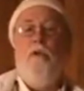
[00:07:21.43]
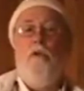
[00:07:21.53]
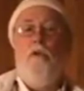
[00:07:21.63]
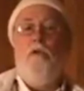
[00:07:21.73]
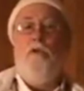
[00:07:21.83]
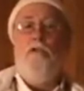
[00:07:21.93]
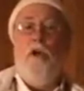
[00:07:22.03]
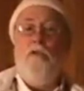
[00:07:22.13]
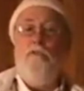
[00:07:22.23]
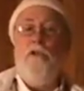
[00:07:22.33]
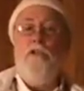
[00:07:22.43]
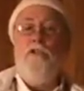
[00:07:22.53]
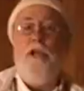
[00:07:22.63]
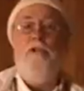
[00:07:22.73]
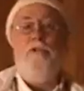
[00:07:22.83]
or
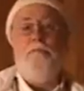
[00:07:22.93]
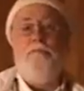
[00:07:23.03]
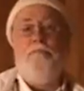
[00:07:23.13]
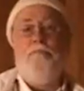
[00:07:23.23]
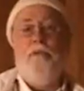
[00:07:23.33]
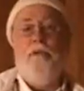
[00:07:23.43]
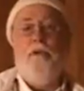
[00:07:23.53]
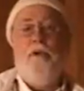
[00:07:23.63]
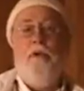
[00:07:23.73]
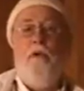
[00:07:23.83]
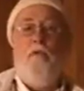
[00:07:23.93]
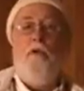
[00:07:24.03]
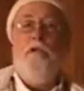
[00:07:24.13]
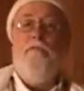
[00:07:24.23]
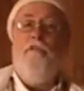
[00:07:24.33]
self-realization,
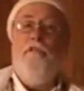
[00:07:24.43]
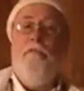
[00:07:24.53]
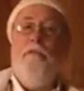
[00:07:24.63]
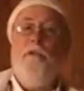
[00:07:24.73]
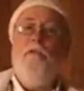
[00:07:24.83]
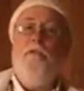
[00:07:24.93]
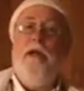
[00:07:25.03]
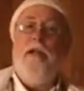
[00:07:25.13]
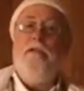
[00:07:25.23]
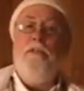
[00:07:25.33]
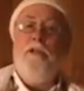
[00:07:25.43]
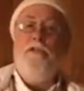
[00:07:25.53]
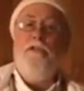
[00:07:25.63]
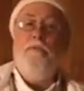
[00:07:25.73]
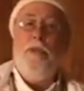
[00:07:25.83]
one of the symptoms of that is that they
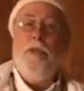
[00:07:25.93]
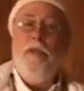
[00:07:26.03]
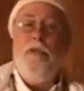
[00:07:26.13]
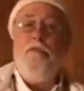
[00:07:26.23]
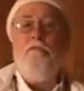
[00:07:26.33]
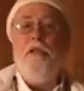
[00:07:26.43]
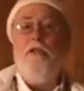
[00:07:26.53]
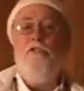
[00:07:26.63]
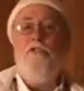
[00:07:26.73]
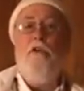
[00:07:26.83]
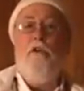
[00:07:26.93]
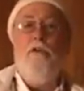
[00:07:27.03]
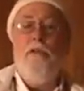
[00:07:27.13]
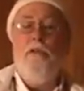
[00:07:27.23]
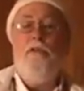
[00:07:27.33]
simply give. They share
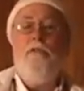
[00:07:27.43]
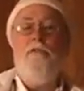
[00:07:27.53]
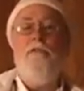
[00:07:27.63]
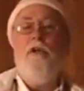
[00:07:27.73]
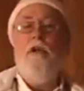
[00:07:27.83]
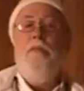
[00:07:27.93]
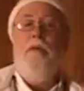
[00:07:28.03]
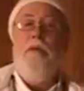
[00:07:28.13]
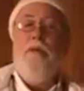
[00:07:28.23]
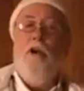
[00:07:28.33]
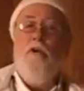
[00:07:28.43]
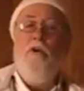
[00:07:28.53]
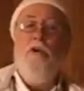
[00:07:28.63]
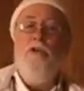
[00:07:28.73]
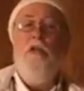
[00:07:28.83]
it with others. They
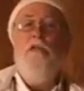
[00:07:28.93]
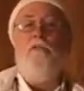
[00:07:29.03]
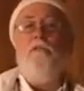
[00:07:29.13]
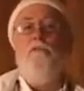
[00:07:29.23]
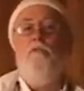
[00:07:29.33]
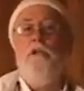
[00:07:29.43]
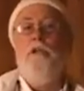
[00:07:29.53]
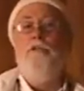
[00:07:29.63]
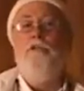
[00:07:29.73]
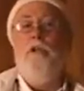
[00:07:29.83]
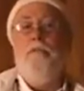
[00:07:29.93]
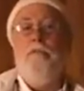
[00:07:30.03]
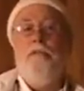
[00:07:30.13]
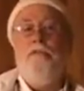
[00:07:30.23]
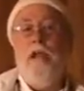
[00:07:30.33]
encourage others to reach
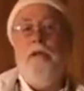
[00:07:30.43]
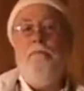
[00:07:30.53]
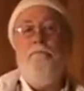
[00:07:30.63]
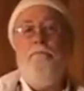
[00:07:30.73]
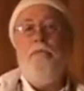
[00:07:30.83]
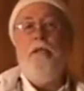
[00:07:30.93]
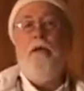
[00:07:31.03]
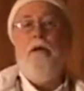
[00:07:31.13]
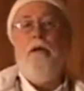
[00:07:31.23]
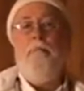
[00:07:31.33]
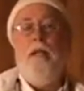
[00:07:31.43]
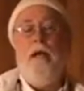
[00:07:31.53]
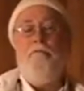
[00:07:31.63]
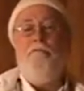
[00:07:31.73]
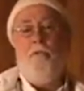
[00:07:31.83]
the same
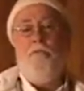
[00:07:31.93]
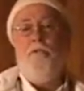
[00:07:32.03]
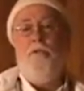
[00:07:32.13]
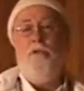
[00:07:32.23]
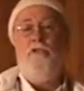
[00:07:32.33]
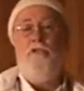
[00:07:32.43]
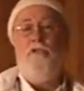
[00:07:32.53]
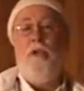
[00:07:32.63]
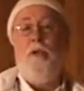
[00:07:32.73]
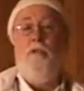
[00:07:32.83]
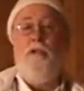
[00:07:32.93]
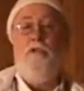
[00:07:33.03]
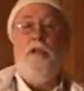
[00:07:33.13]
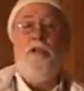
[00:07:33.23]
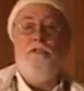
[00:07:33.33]
platform, to reach the same
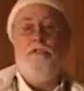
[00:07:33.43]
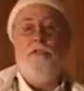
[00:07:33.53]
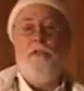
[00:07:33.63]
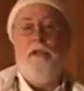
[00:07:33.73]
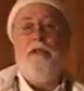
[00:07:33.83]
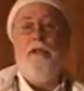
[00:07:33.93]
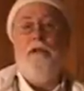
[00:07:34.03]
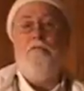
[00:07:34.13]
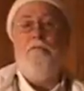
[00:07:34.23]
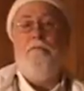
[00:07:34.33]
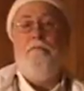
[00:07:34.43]
realizations that they have.